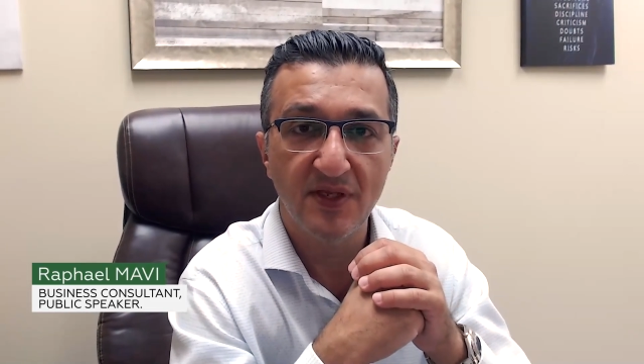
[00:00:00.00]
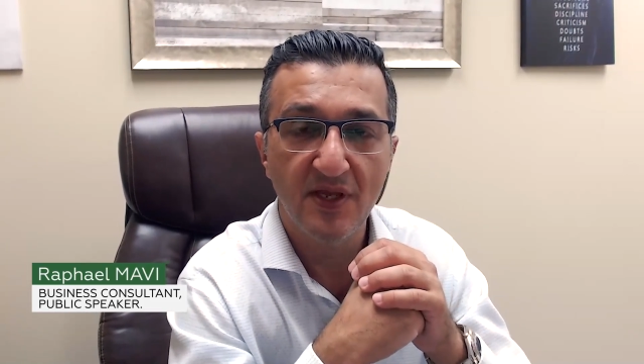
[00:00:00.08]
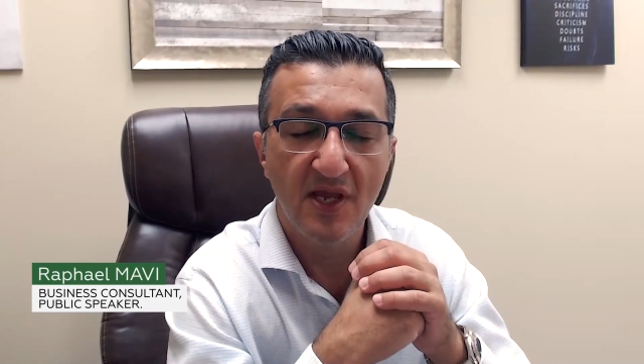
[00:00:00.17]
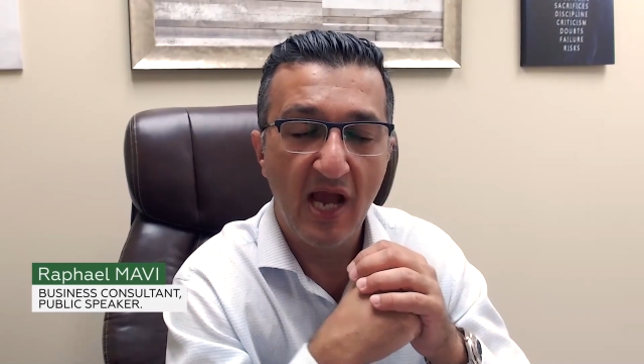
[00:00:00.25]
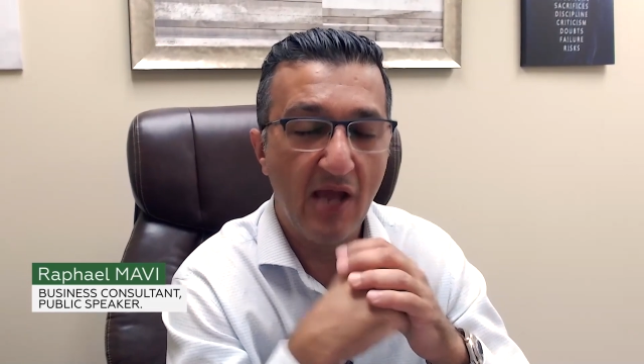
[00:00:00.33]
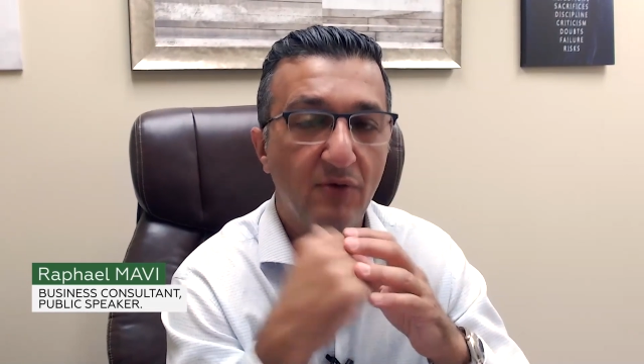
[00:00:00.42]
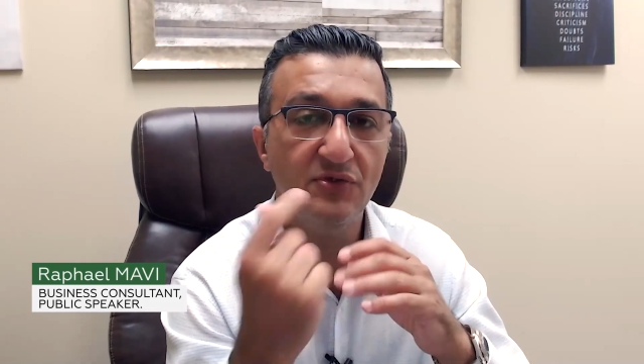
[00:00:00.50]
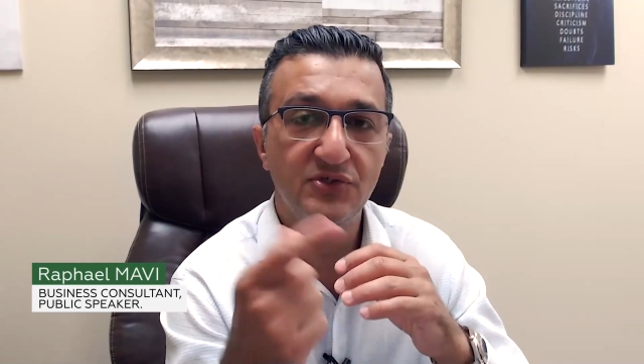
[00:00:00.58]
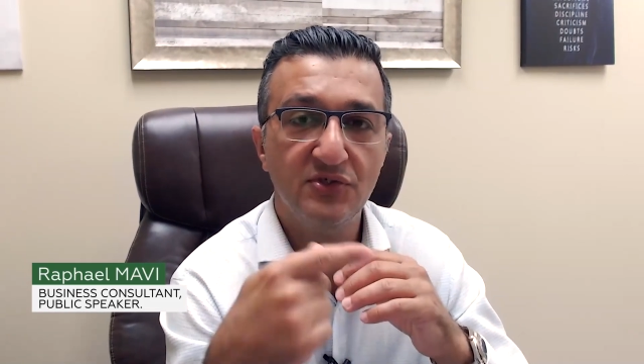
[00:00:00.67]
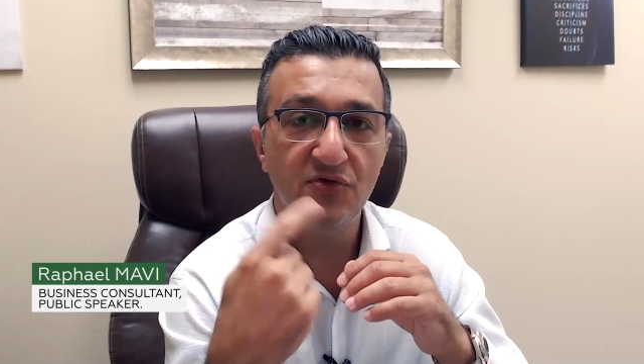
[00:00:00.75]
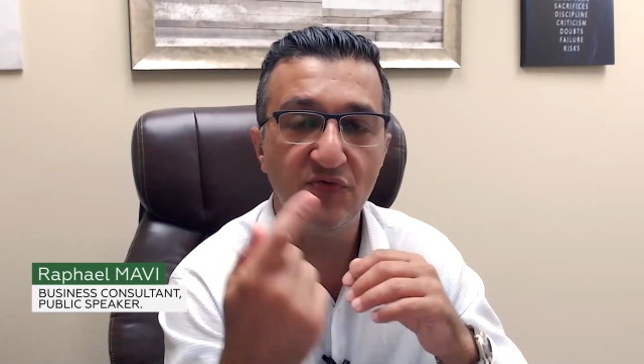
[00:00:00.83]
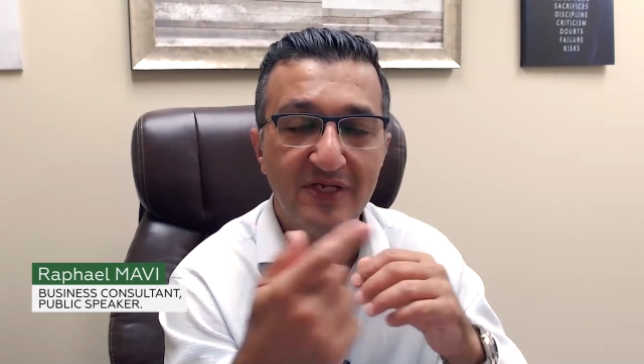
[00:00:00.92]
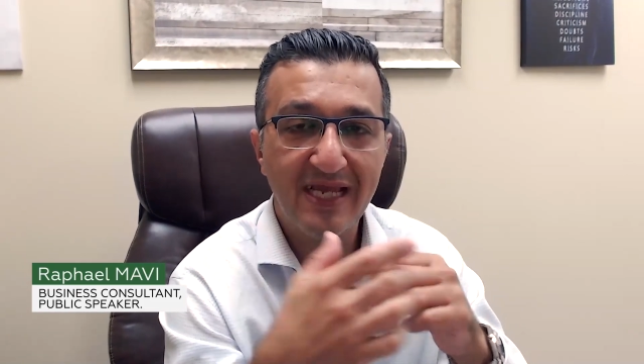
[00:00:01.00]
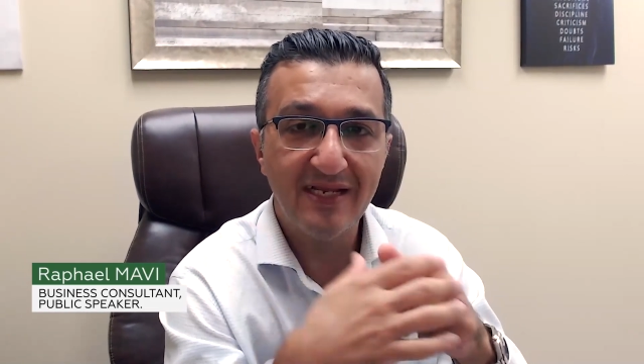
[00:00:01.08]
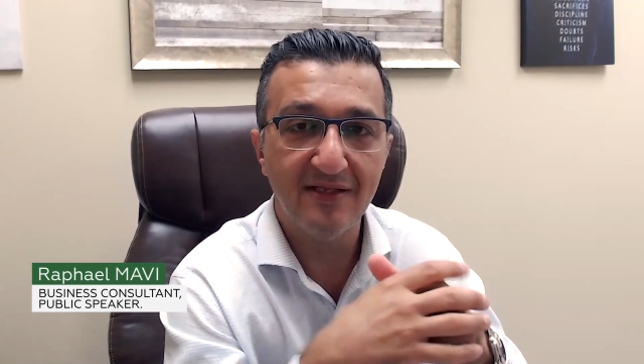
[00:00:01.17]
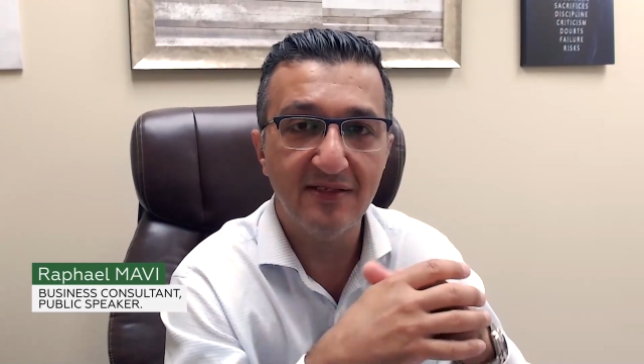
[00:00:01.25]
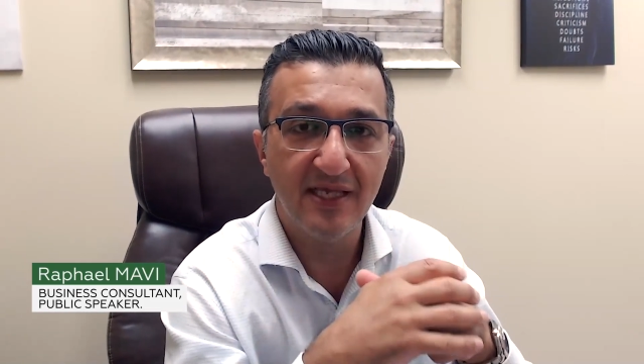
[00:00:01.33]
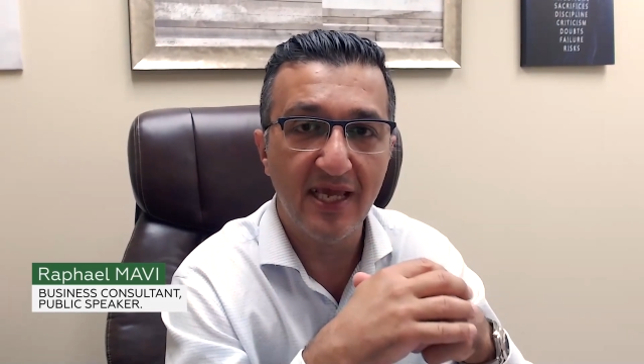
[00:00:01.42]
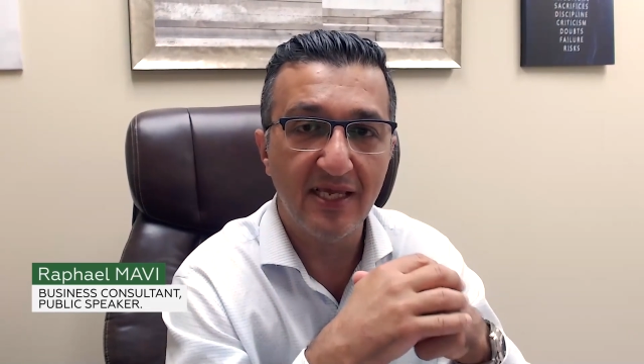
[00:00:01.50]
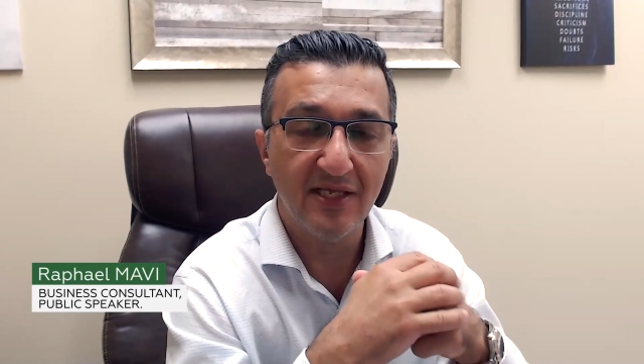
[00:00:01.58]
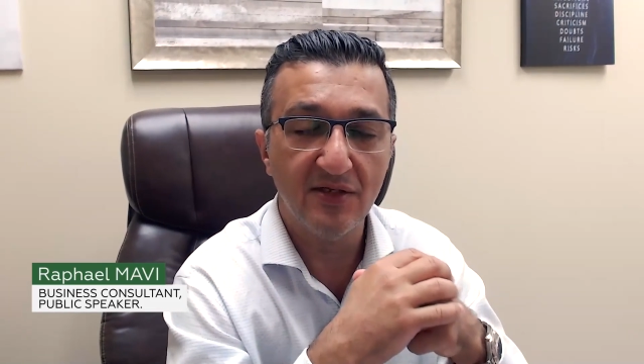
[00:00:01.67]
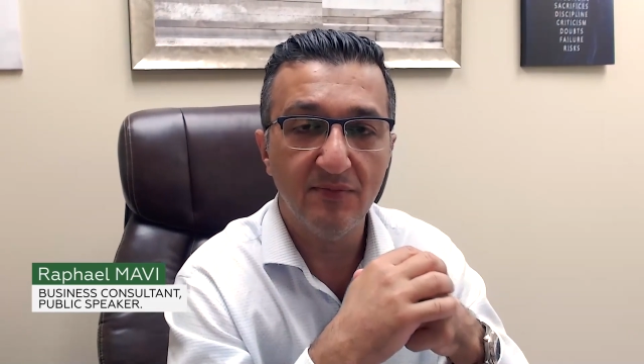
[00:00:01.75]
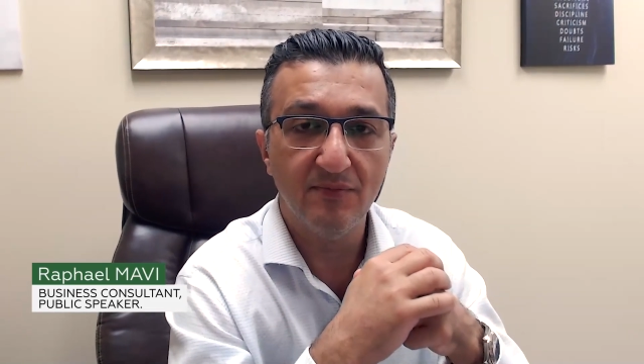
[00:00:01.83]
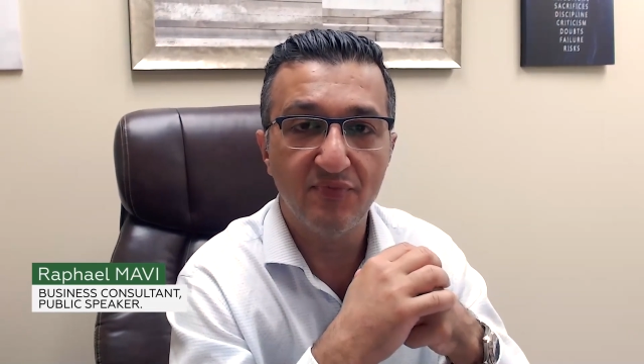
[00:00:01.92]
I also created a
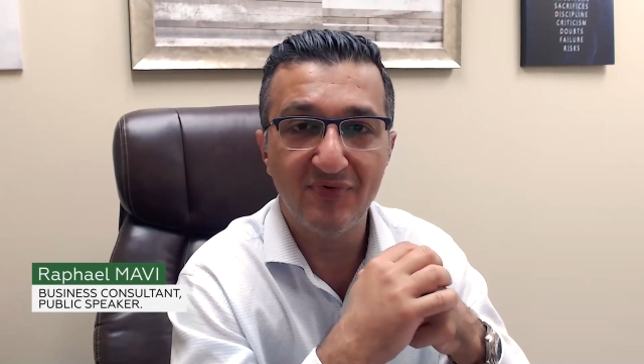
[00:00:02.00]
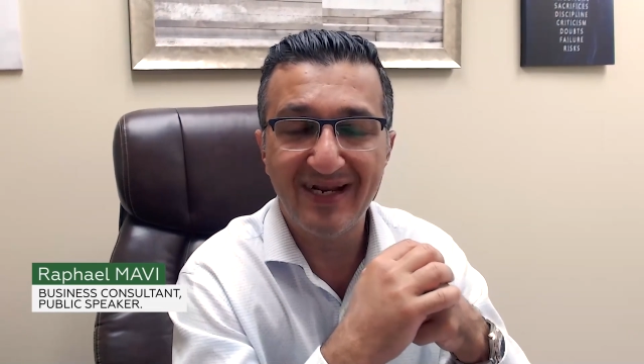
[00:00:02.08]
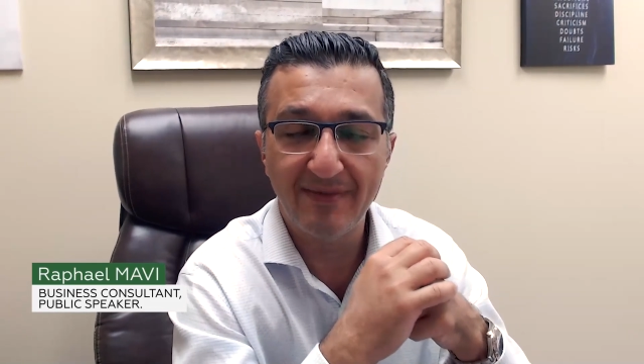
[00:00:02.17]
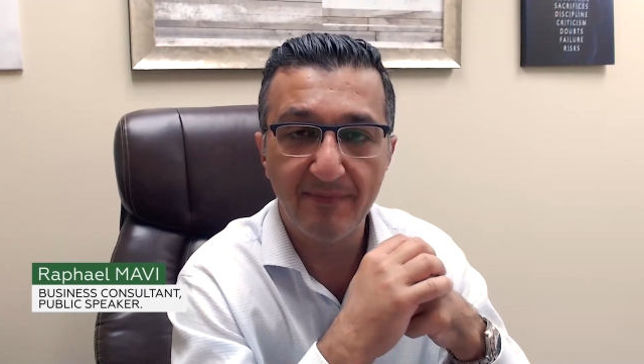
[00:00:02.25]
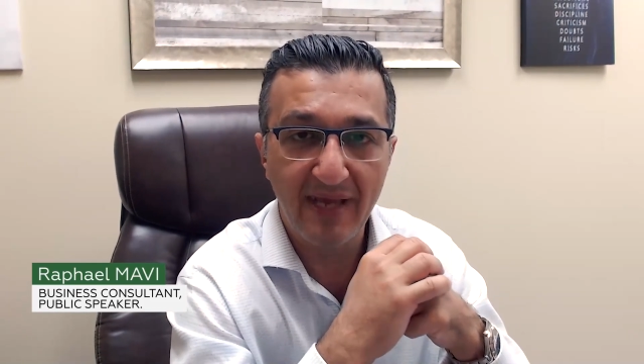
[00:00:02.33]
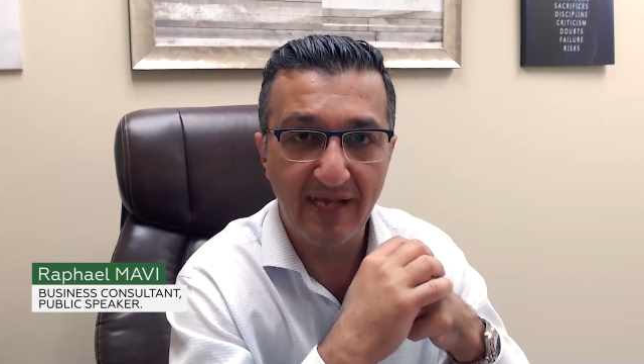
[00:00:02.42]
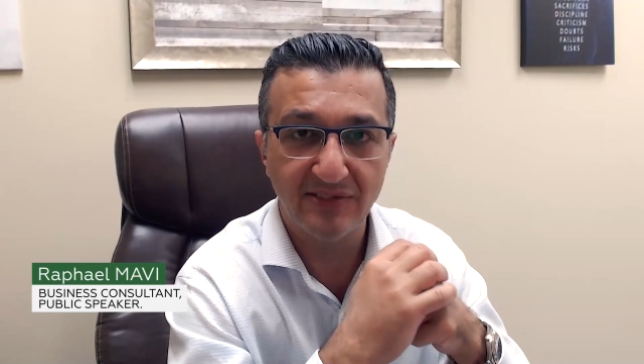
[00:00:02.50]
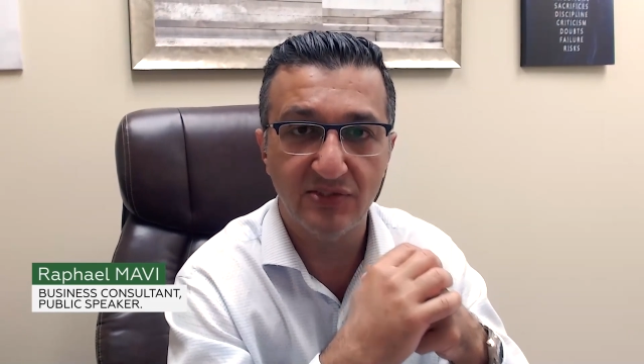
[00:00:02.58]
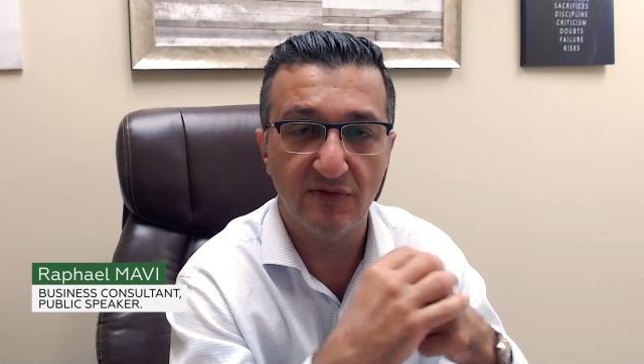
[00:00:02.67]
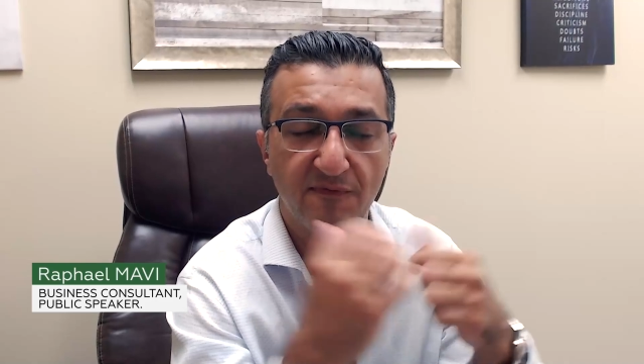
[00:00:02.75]
brand ambassador